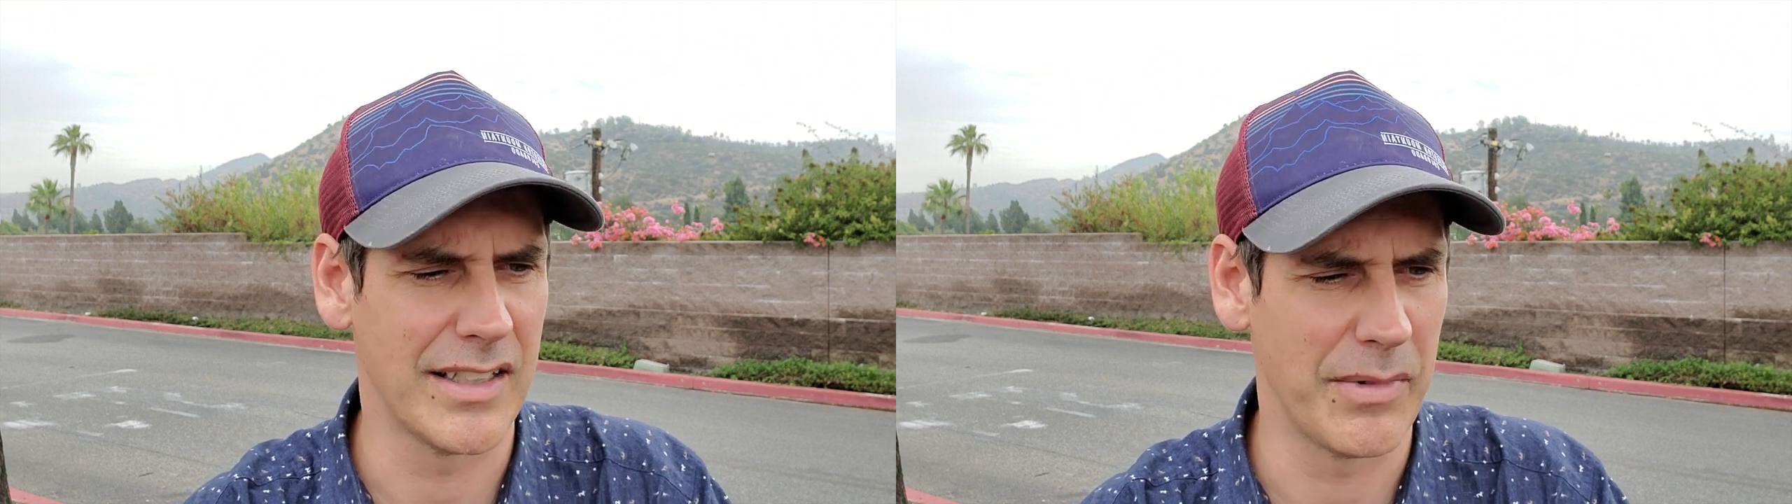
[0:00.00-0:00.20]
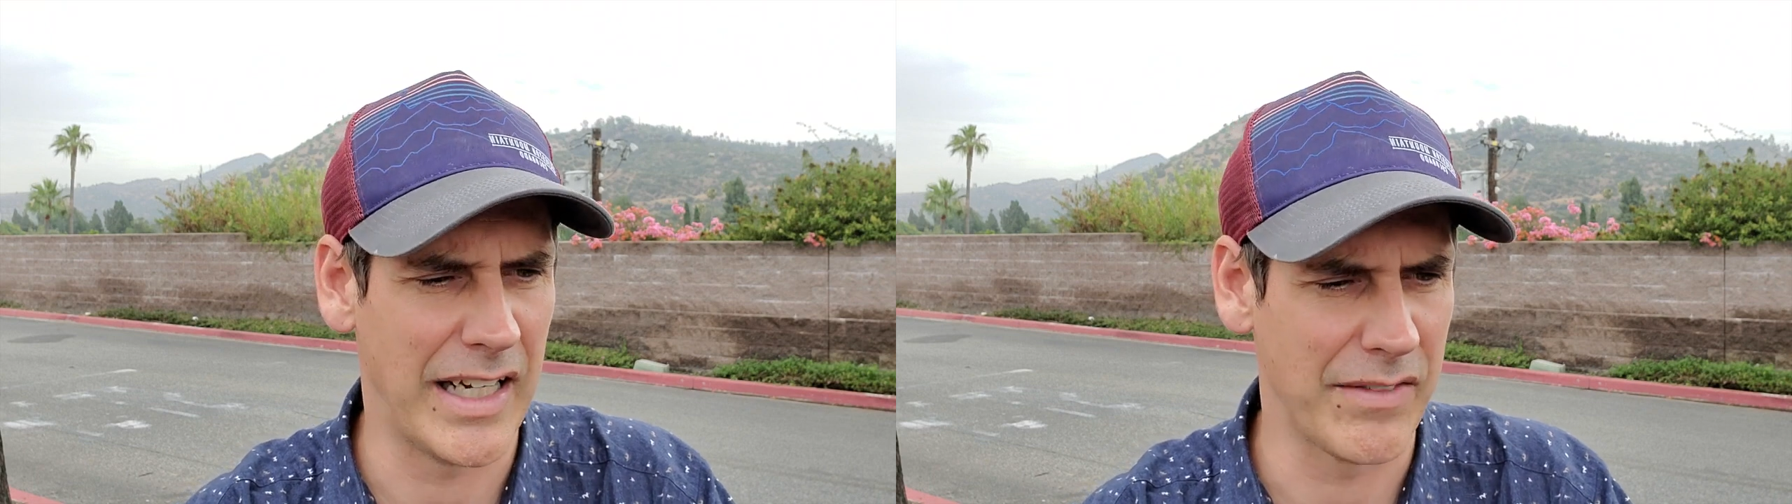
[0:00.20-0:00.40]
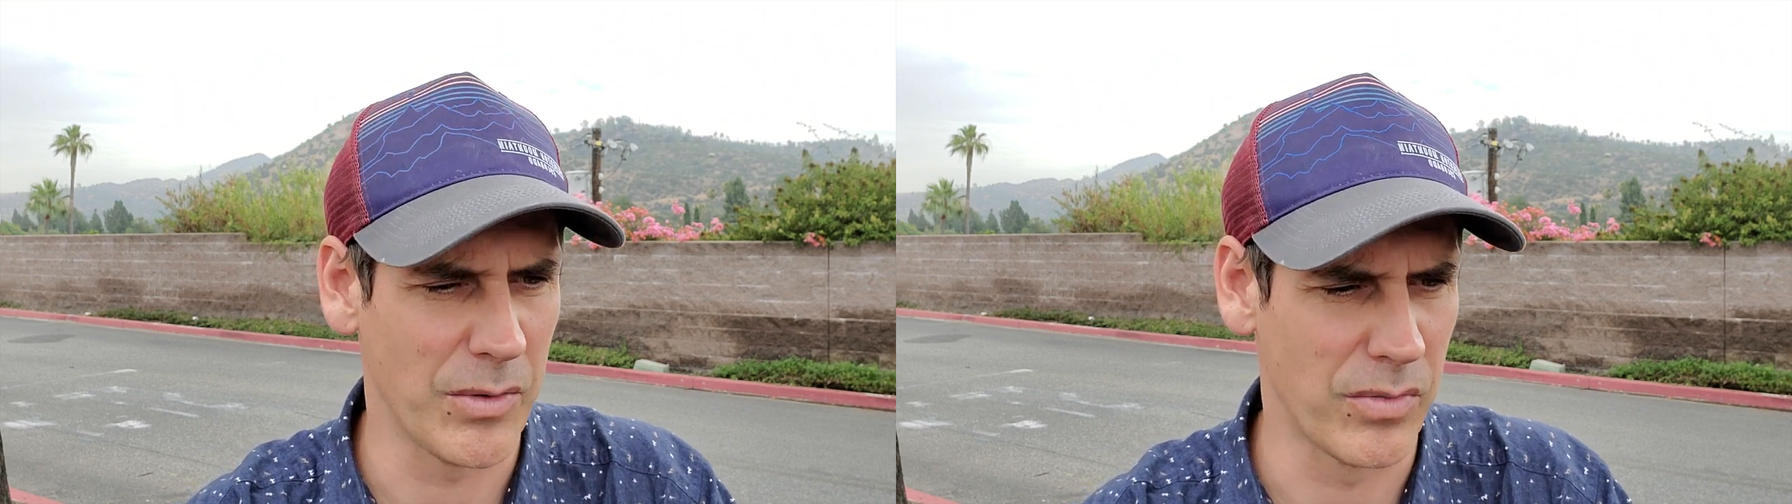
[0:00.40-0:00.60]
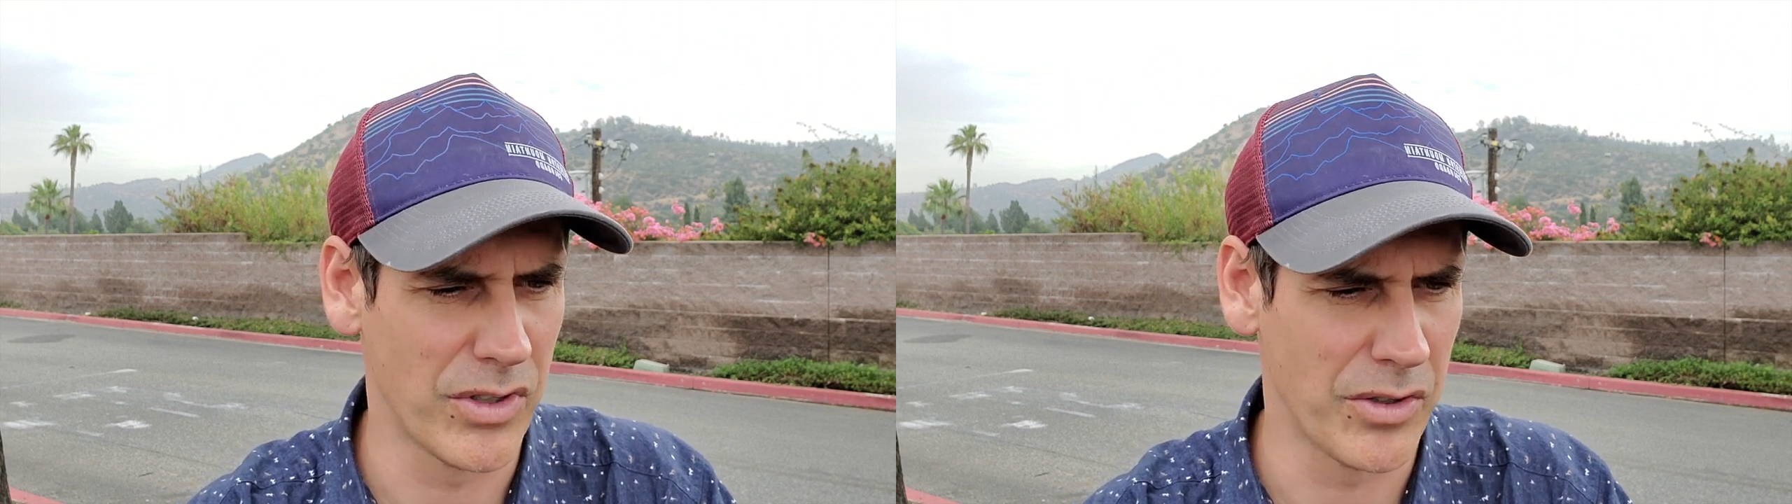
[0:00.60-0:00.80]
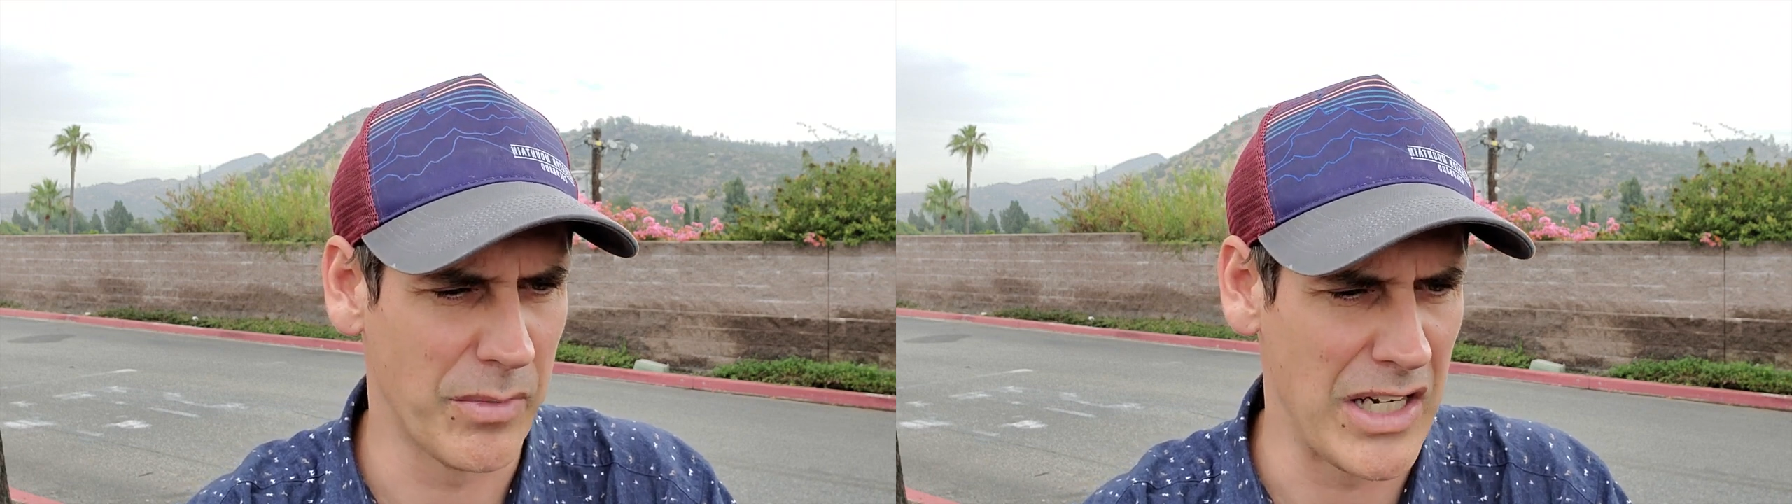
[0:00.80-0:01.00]
I'm gonna have to
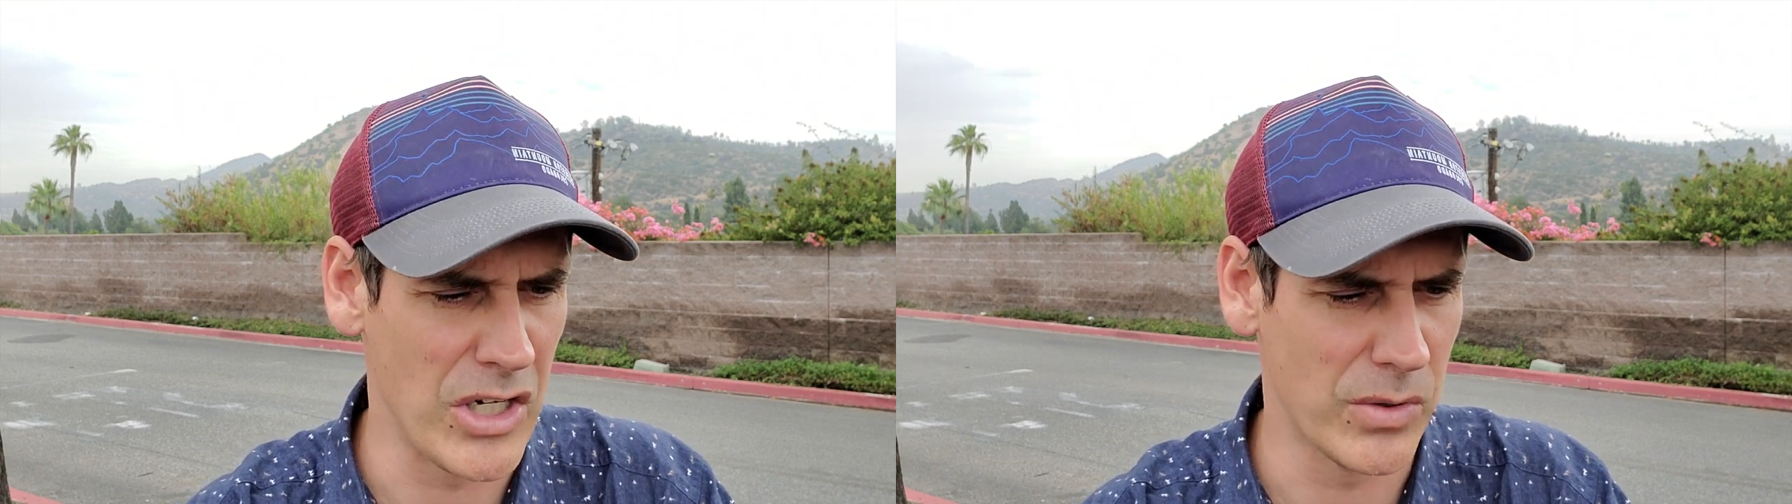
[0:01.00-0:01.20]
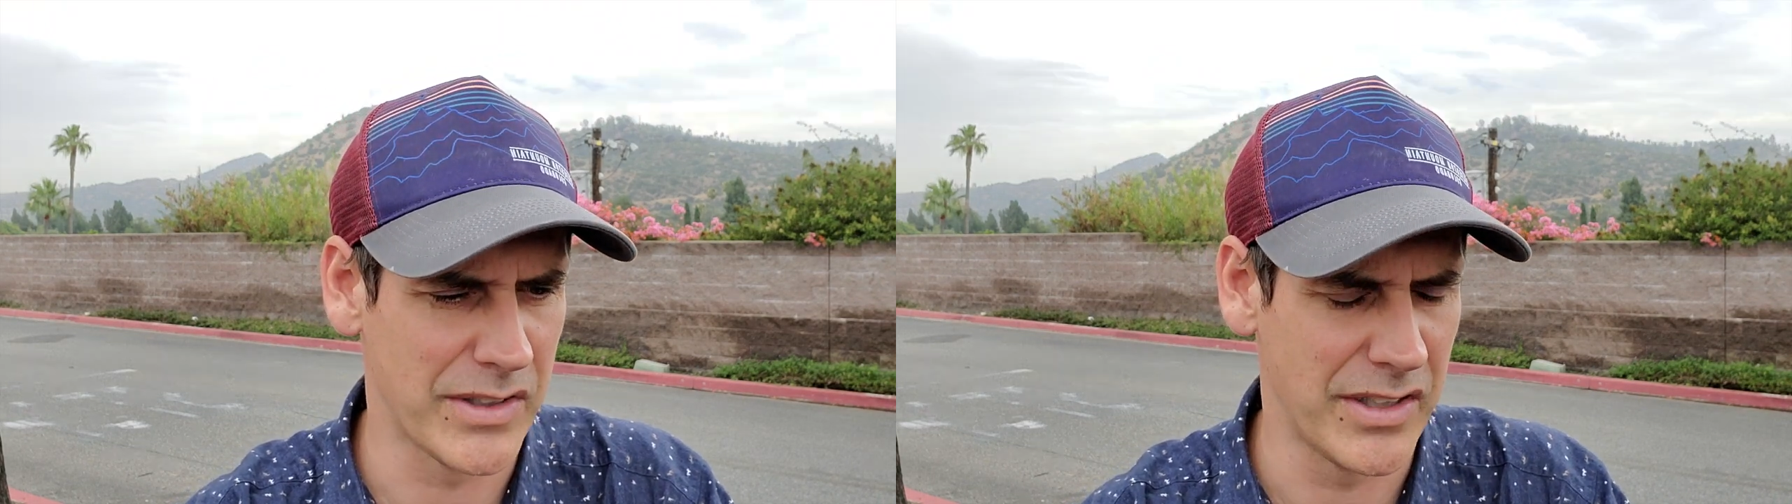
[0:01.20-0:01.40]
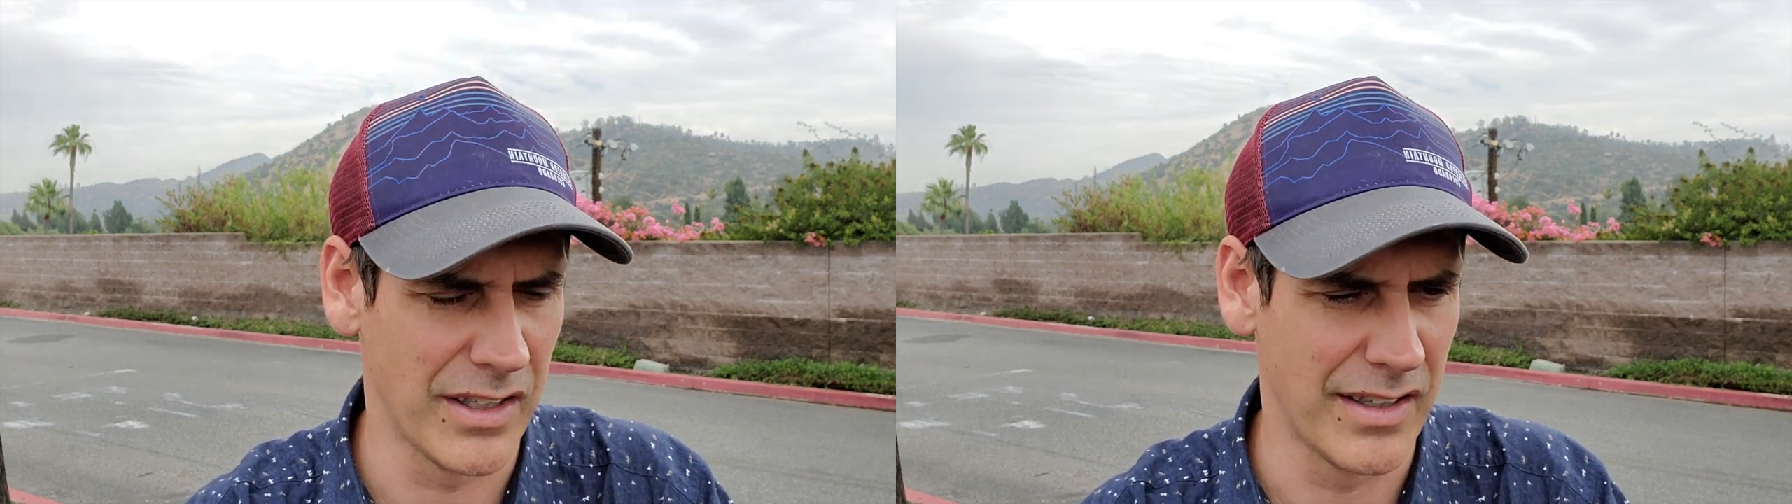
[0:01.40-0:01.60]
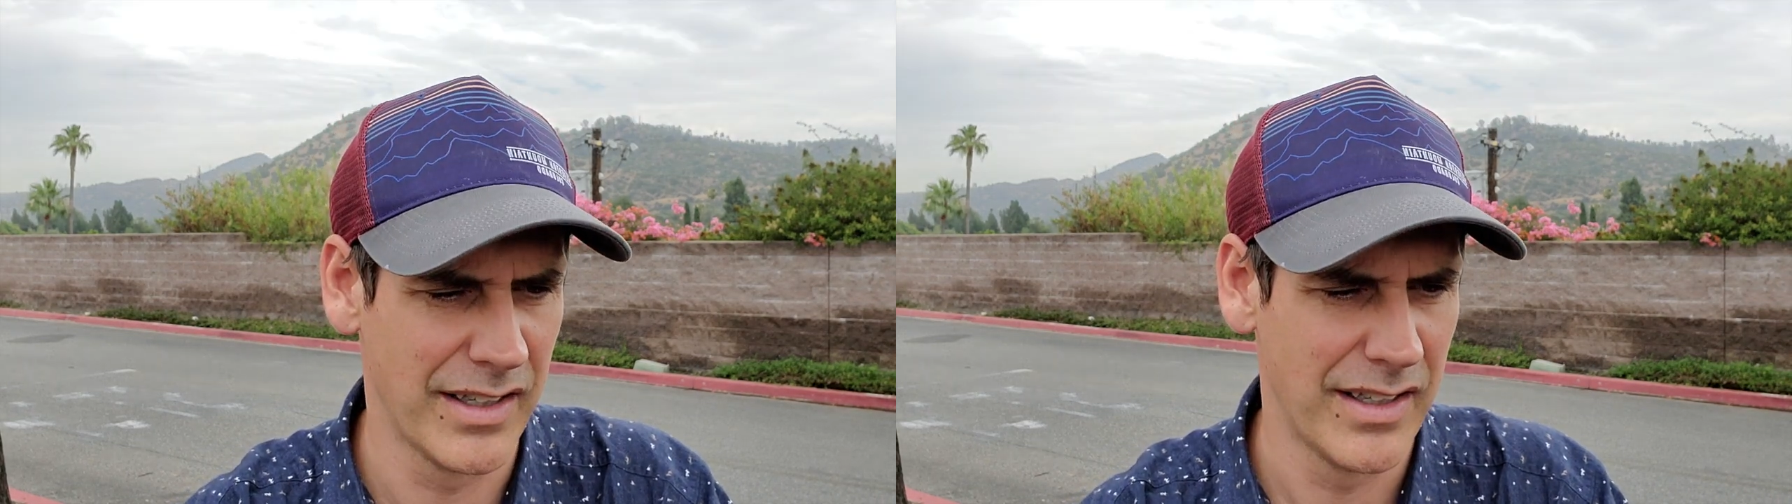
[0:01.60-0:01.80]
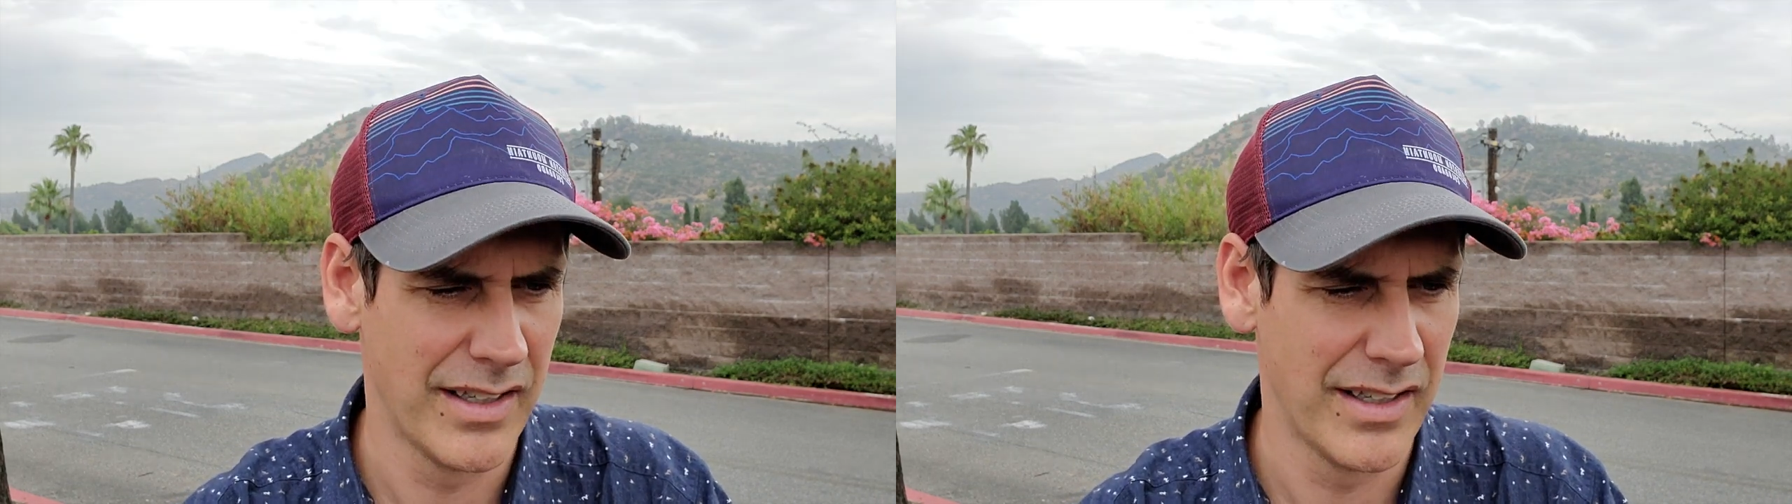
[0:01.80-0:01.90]
go to my notes here,